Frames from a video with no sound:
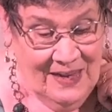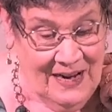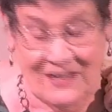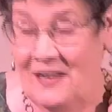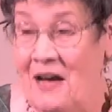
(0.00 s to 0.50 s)

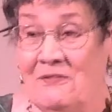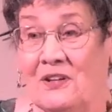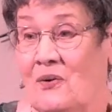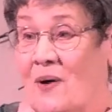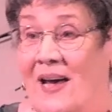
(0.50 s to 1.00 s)
And I love
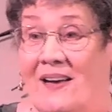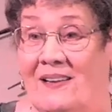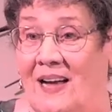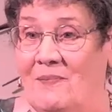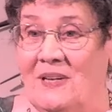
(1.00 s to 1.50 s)
the
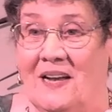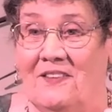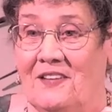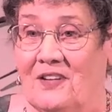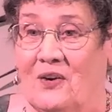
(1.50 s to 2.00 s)
quail. I mean, I
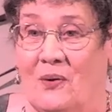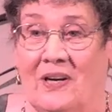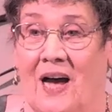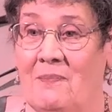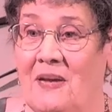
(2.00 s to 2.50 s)
think
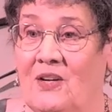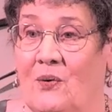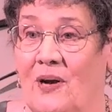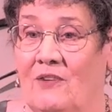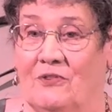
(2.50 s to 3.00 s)
that God made
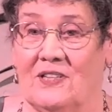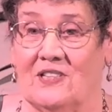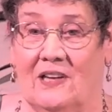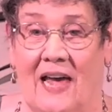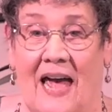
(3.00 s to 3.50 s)
quail for
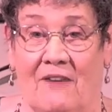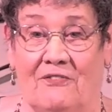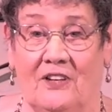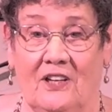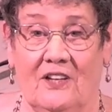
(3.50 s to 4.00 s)
us to
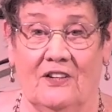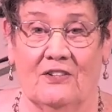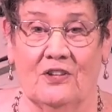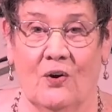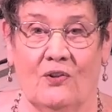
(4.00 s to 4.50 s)
laugh.
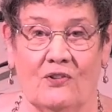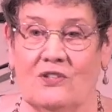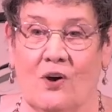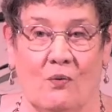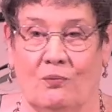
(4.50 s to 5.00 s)
There's no
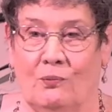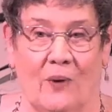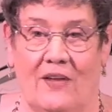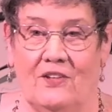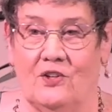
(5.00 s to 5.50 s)

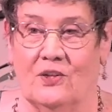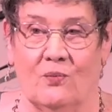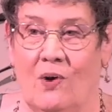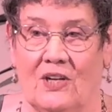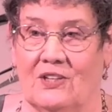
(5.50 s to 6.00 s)
way that you
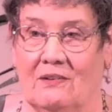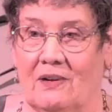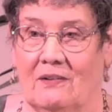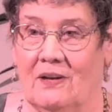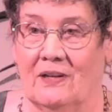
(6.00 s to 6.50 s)
can watch
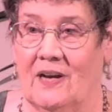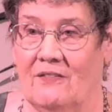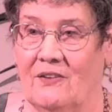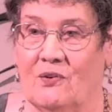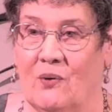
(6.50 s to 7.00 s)
a
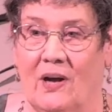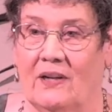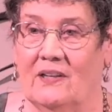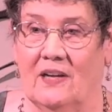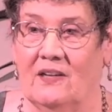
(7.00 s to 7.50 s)
covey of
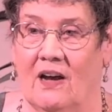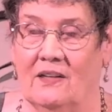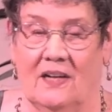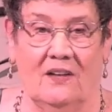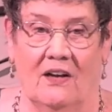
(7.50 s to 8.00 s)
quail and
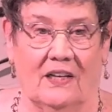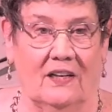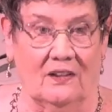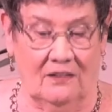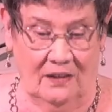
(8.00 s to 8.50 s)
not
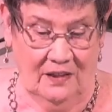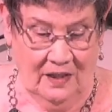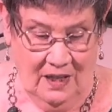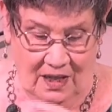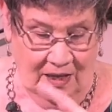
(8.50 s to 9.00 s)
giggle.
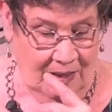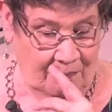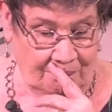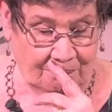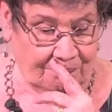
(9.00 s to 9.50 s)

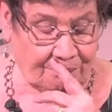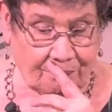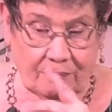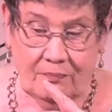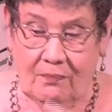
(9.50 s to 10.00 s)

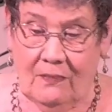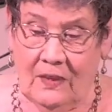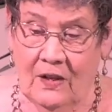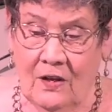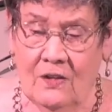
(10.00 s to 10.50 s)

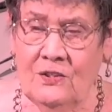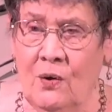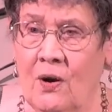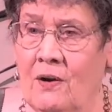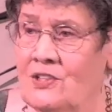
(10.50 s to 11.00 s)

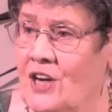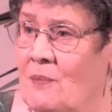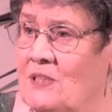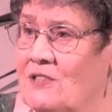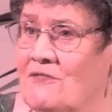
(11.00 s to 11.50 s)
So our
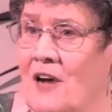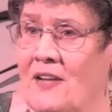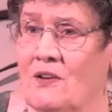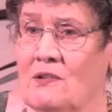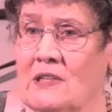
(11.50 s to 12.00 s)
job is to
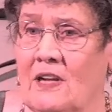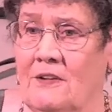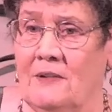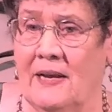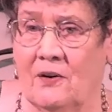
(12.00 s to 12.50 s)
find those
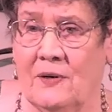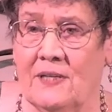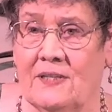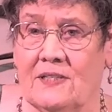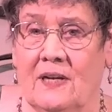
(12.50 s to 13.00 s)
little
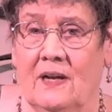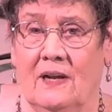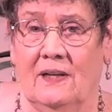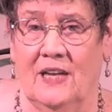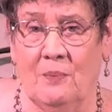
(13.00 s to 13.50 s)
areas,
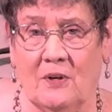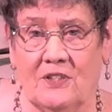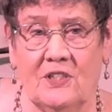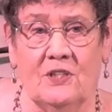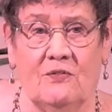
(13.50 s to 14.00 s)
keep our
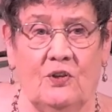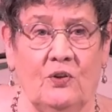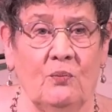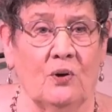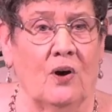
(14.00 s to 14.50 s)
sense of
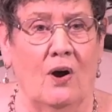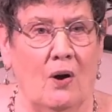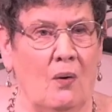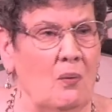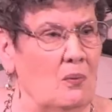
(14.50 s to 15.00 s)
humor
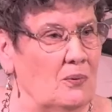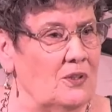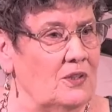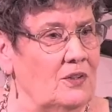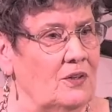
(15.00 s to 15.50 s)
honed.